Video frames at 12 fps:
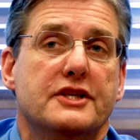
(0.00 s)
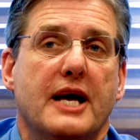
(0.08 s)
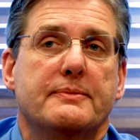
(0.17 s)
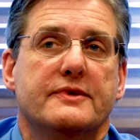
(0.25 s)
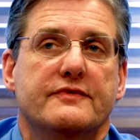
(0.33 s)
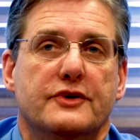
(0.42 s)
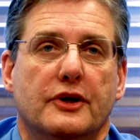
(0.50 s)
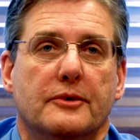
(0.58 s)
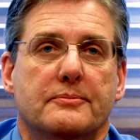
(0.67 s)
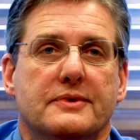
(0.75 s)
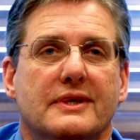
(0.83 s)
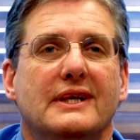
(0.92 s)
types of
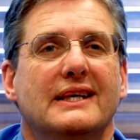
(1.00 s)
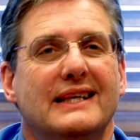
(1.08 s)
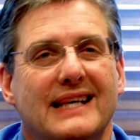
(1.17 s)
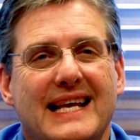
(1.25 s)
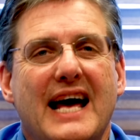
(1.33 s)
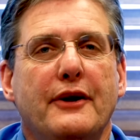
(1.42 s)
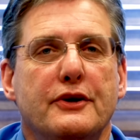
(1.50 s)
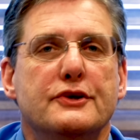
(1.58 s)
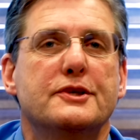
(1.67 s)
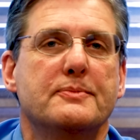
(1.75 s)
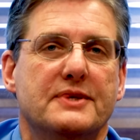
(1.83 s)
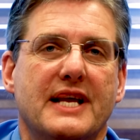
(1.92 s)
germs and how to
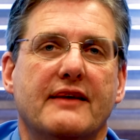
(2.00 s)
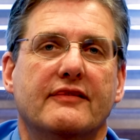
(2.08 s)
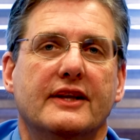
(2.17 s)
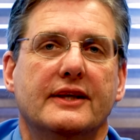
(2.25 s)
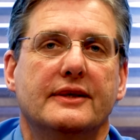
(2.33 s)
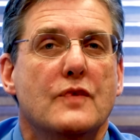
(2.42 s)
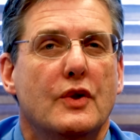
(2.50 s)
use them safely.